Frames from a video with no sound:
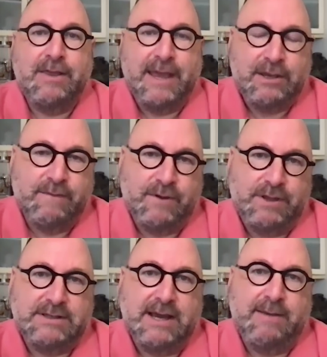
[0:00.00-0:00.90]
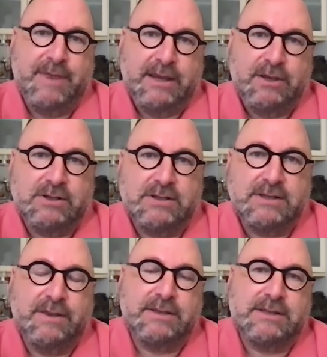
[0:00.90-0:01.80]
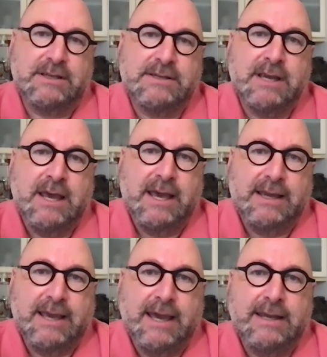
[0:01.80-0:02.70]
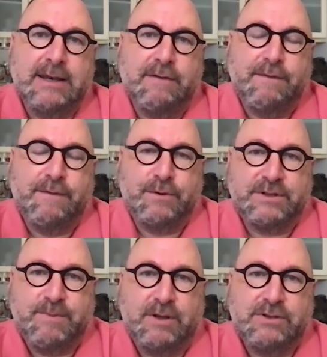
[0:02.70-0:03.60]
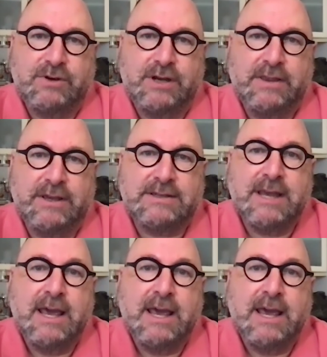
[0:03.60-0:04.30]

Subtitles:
Thank you for the time. Thank you to Synthesis again for sponsoring this.